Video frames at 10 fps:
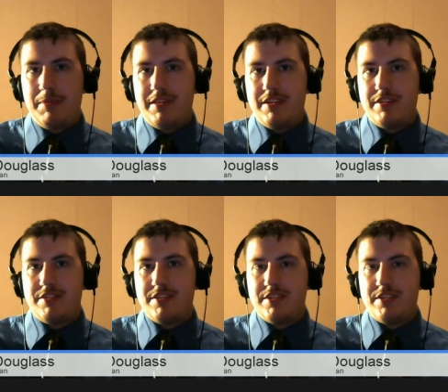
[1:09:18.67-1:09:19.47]

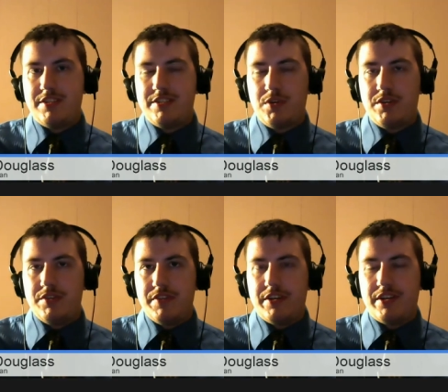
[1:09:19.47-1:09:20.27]
it's just a
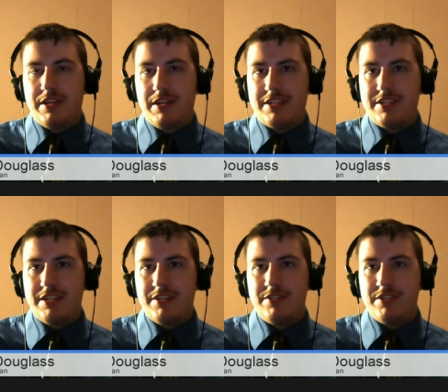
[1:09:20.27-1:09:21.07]
swerve, and they're gonna
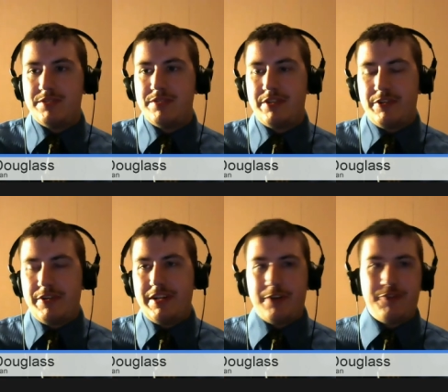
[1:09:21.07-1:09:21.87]
actually just
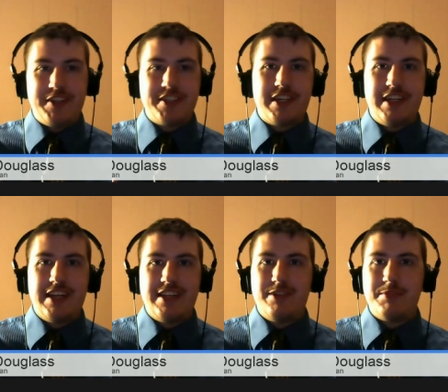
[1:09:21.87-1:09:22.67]
they're physically
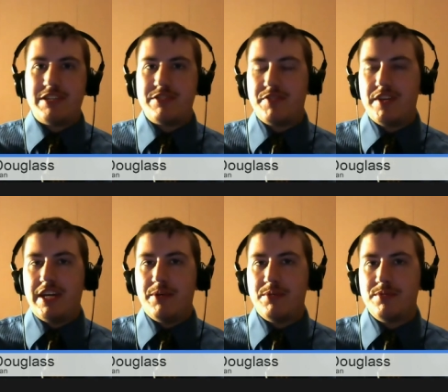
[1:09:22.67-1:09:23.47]
not there, but there's a video